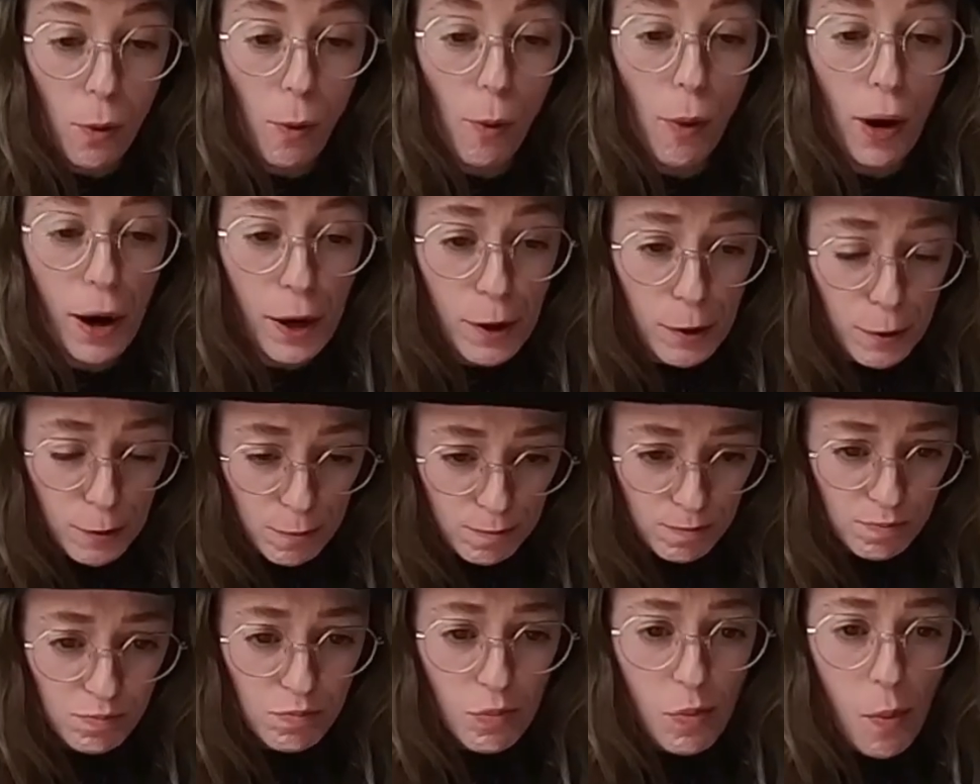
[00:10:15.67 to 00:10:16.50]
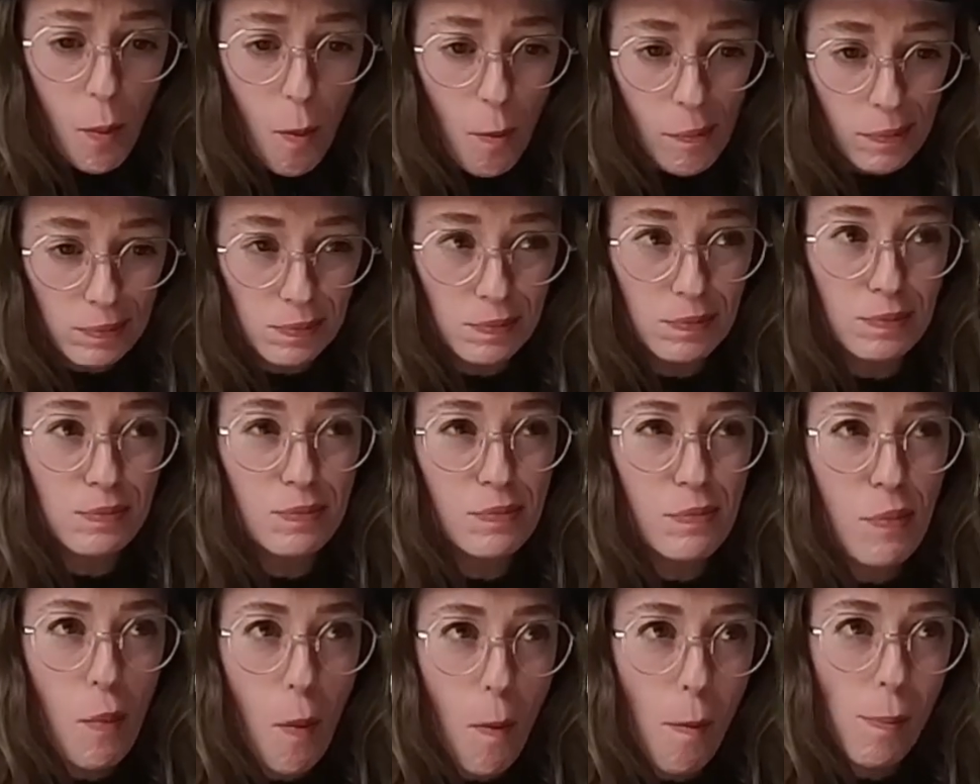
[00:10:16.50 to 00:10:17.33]
Whoa.
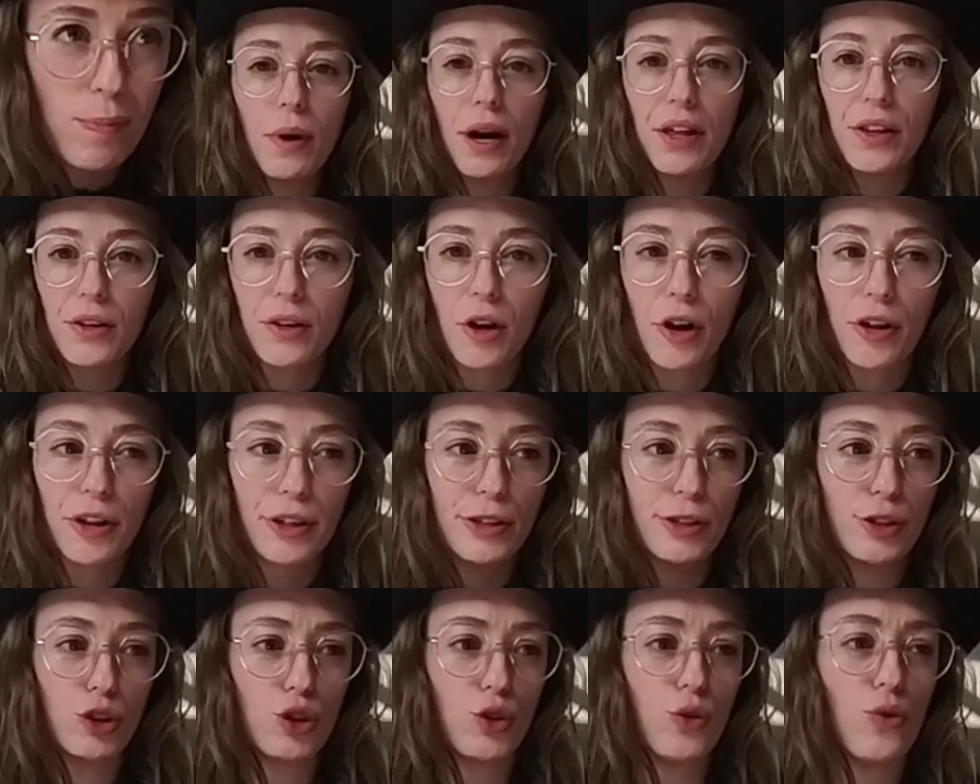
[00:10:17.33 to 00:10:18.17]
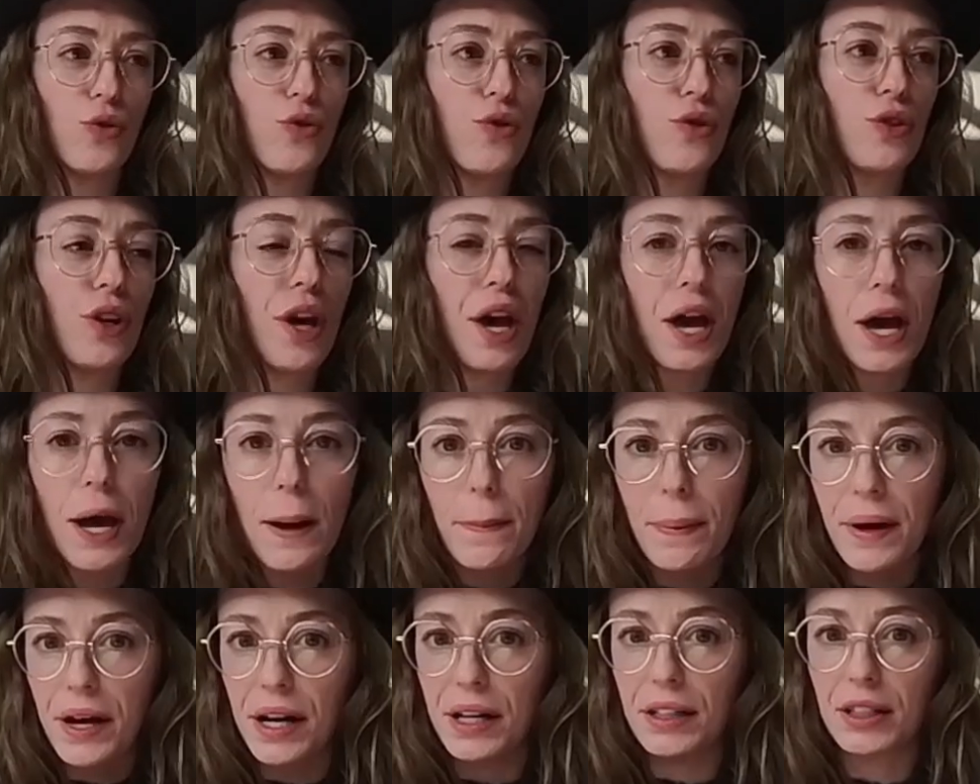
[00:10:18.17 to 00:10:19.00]
I see why they call it a souffle
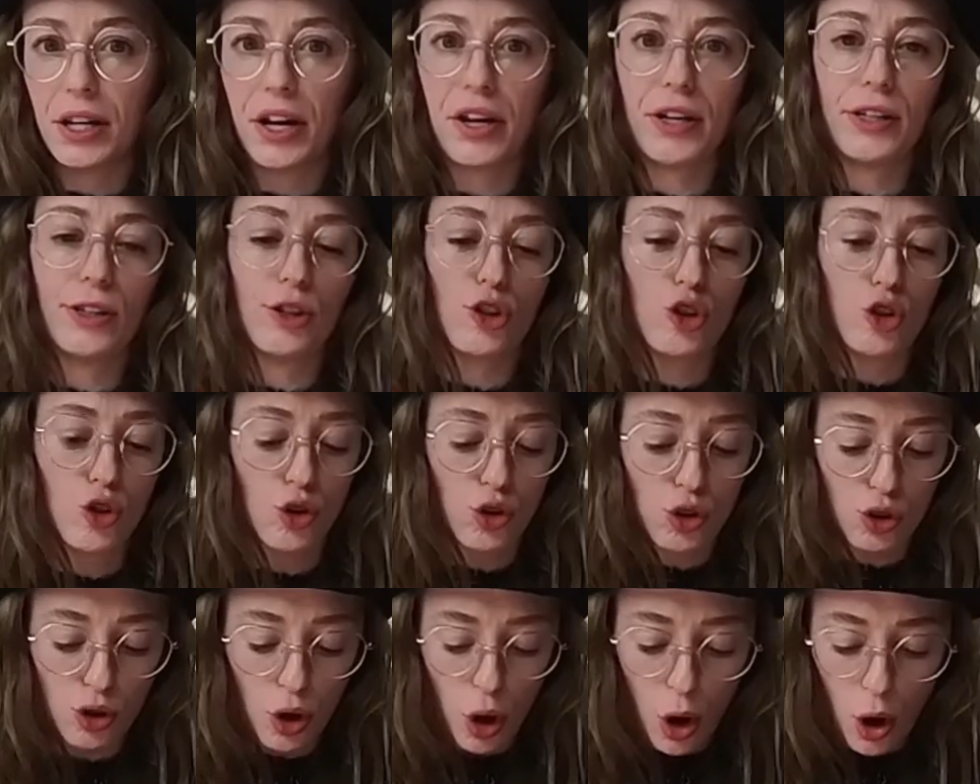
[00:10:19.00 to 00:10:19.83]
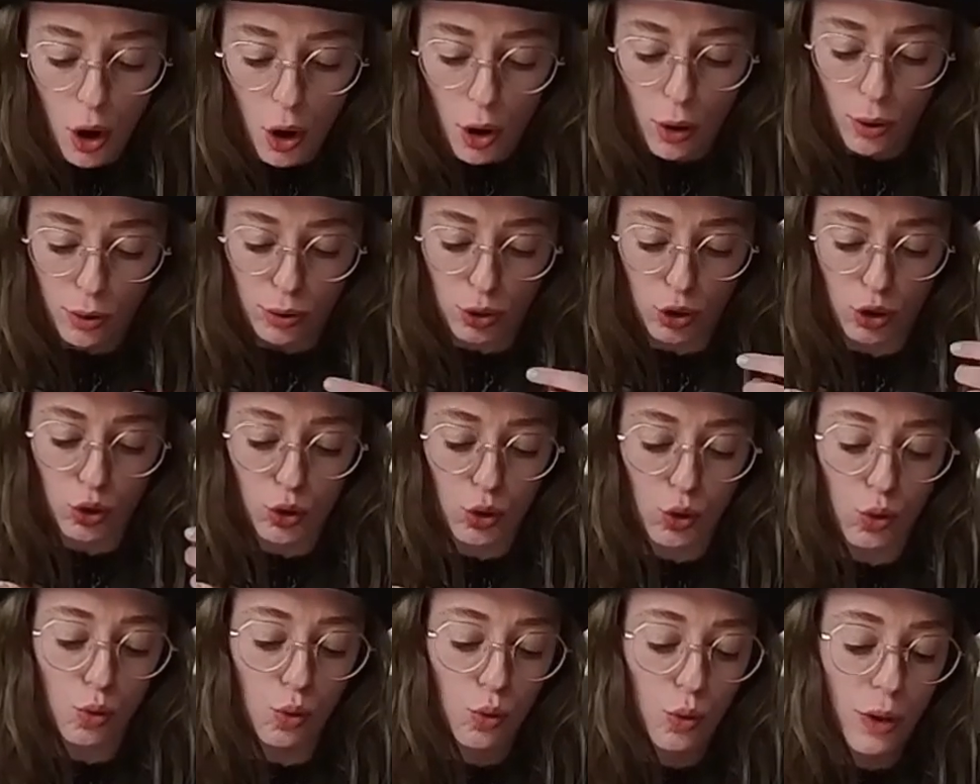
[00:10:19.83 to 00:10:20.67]
pancake. It's so
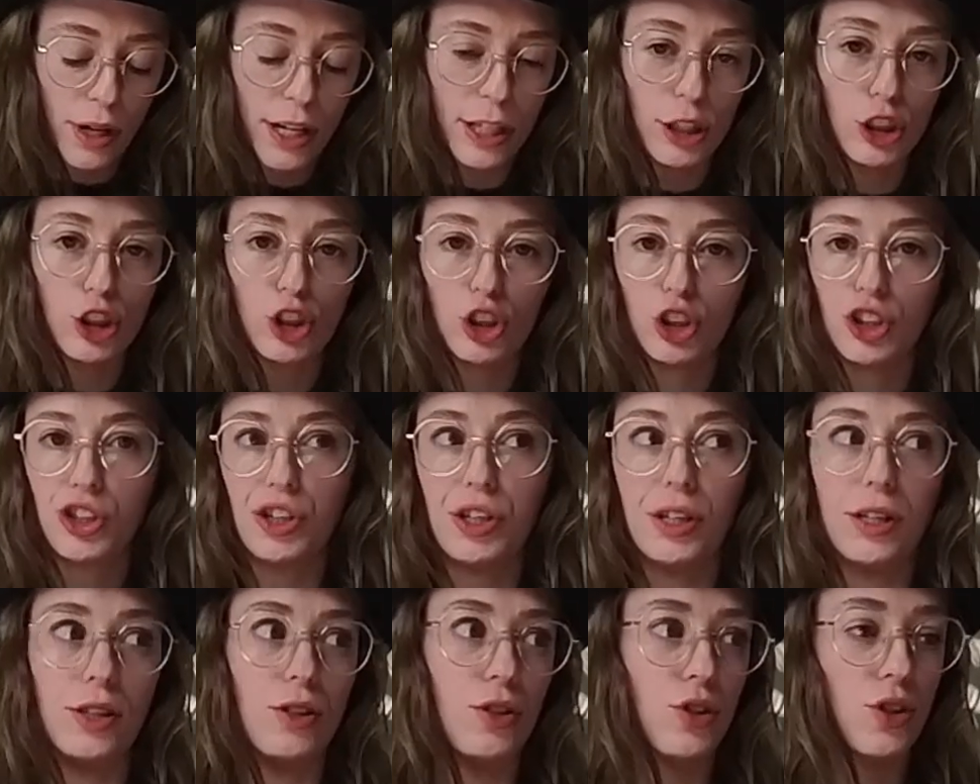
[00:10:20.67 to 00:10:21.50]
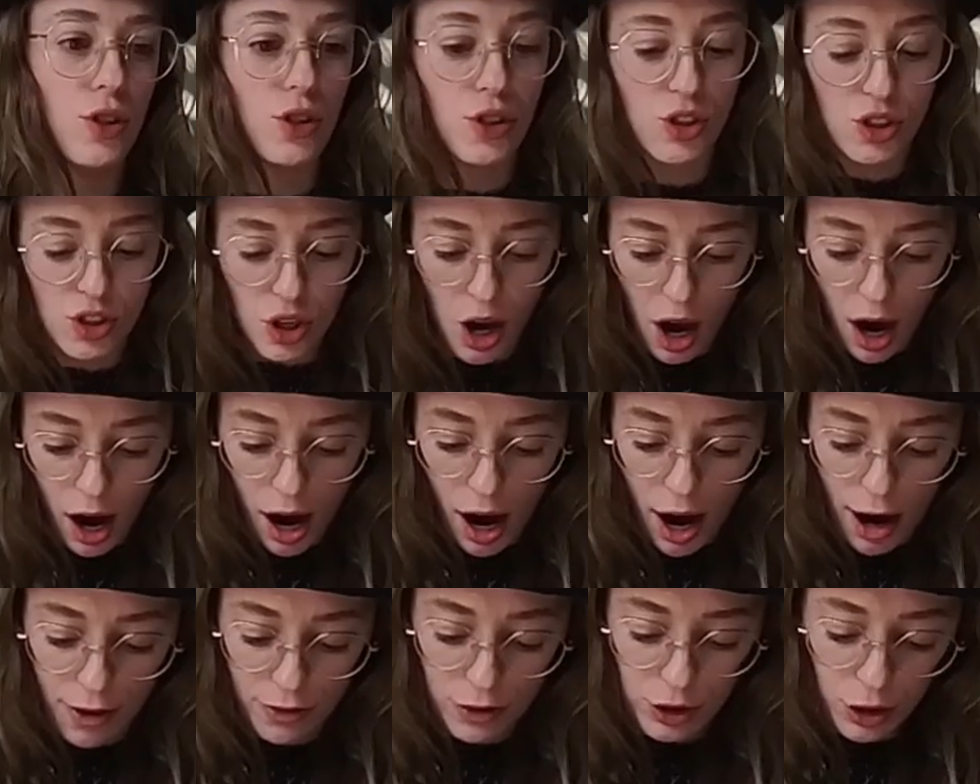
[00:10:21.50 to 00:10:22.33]
squishy and
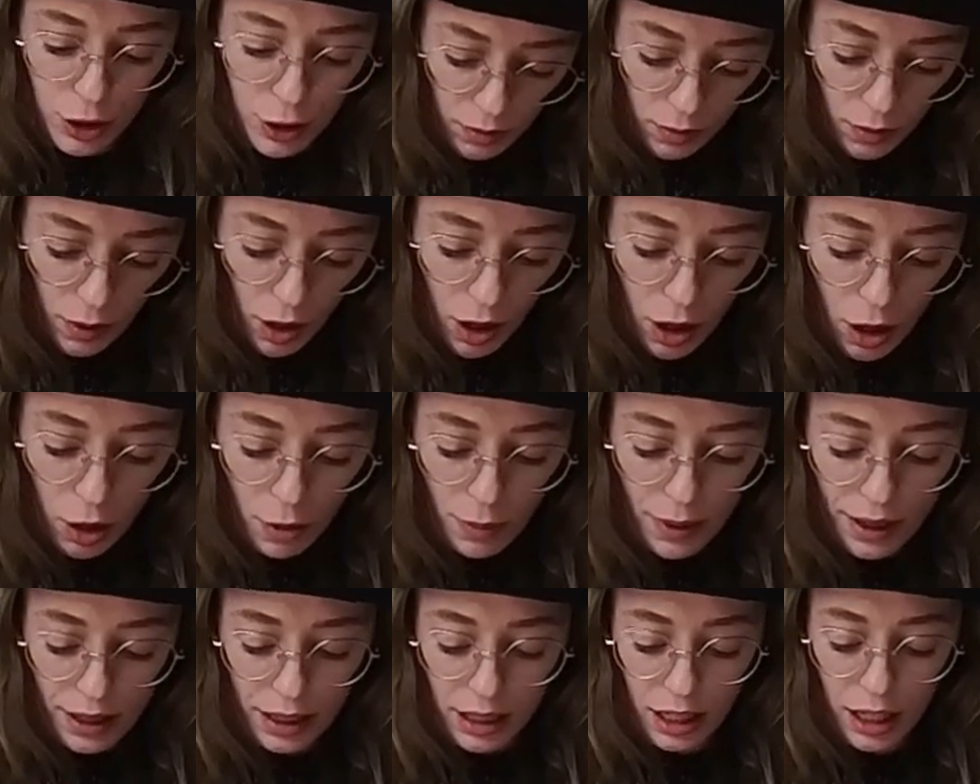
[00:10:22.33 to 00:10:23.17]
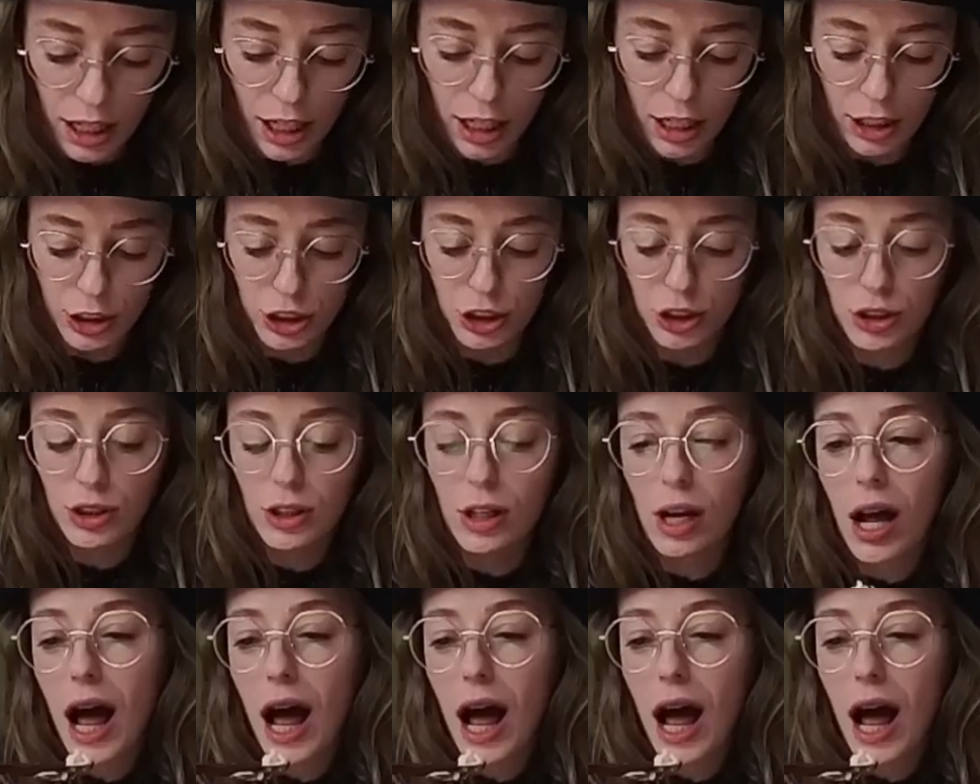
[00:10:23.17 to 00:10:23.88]
soft. Oh my gosh.